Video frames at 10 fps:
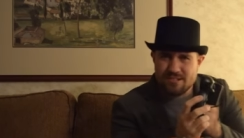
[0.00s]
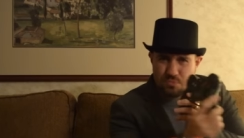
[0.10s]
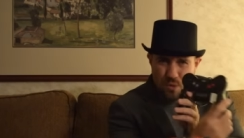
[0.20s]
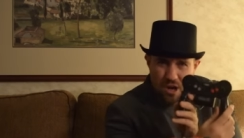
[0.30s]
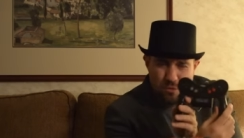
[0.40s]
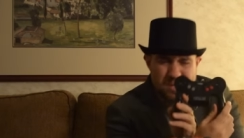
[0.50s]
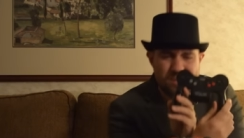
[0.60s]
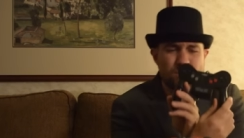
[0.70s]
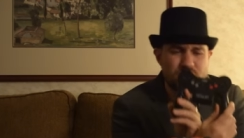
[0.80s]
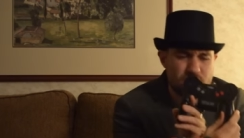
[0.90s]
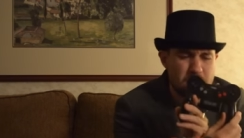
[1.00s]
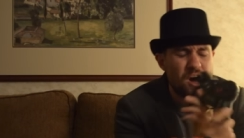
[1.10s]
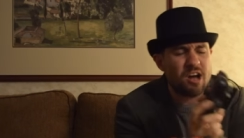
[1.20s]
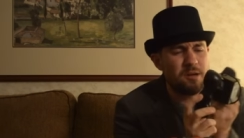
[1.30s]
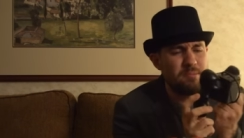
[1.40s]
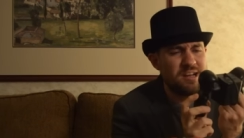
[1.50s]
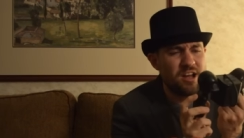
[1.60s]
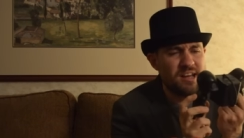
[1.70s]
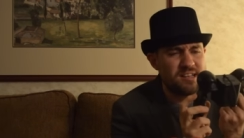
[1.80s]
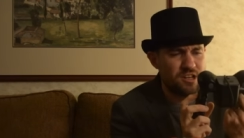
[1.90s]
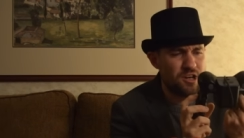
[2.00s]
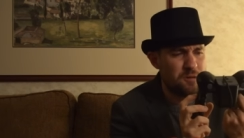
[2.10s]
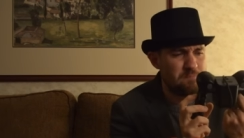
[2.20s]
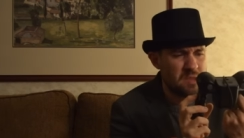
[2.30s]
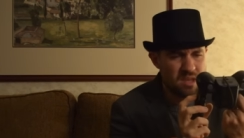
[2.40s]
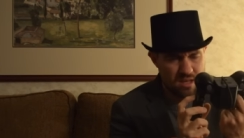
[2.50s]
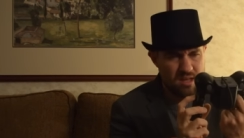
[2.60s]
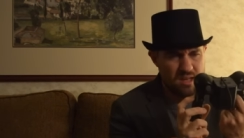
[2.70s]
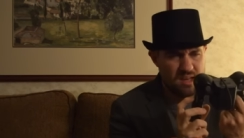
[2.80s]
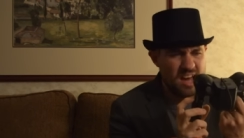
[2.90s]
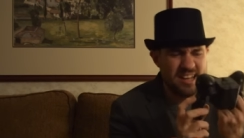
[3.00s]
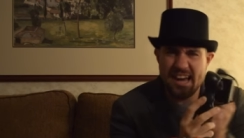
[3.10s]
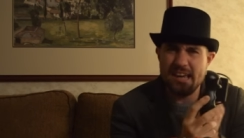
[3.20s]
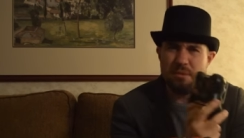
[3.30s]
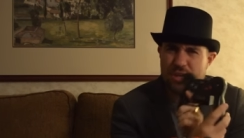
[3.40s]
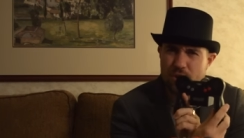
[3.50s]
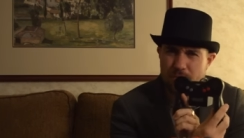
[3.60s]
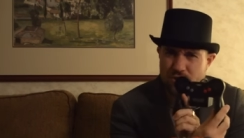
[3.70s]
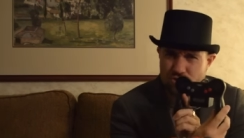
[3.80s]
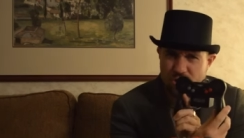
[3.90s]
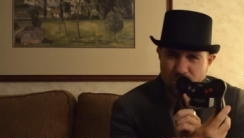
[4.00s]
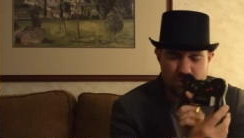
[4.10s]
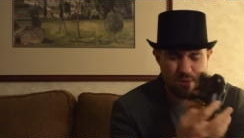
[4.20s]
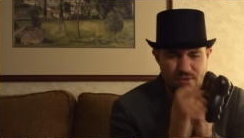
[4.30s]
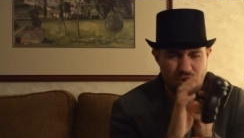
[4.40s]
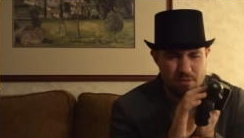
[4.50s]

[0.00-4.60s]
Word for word: as well, which looks remarkably like a GameCube controller with